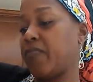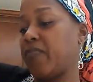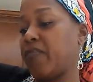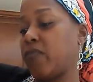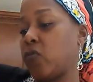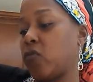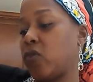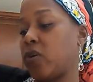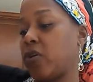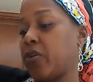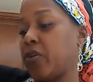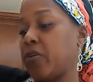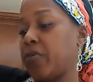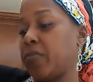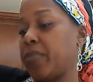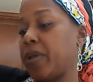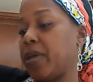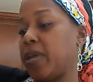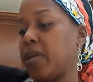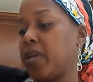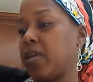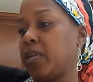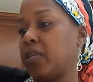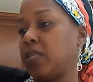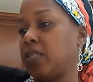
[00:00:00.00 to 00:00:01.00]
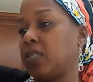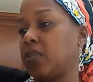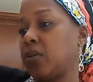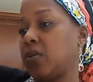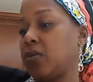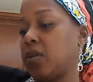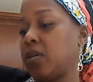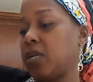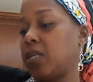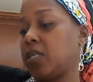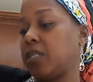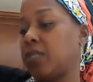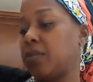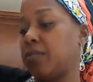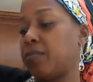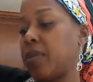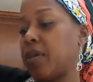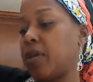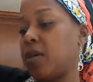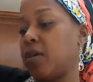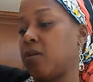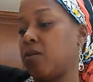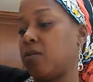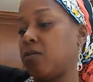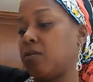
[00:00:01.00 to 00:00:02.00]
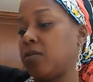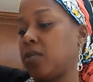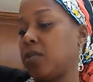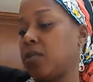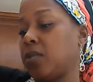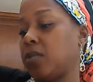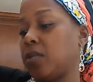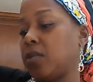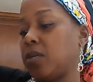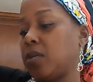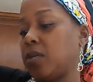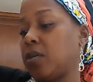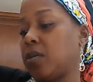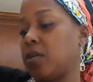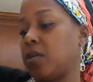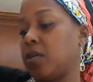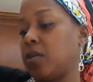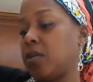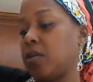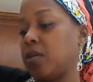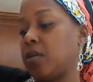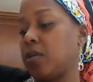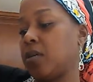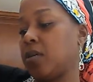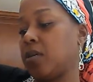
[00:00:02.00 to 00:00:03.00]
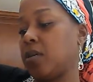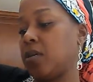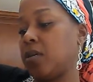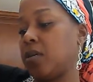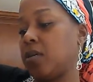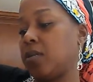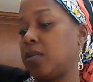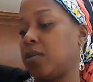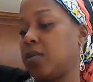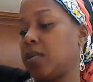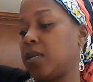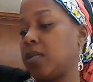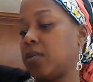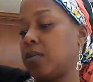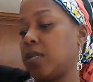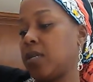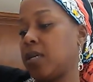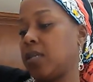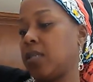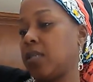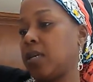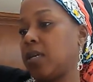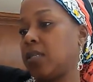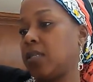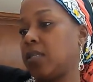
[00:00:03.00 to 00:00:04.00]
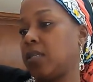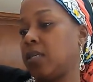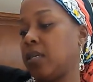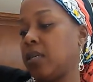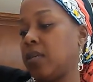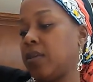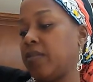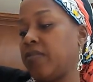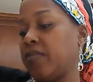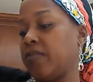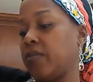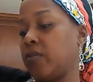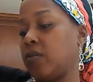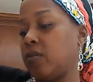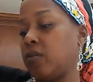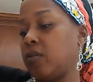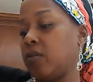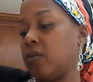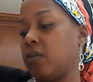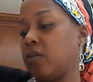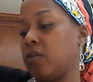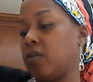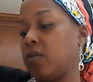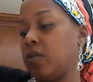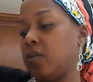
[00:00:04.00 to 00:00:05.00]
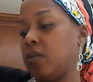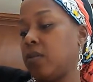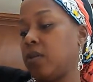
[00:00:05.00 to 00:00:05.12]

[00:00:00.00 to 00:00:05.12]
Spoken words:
for your baking soda to melt. Sounds like that's getting full.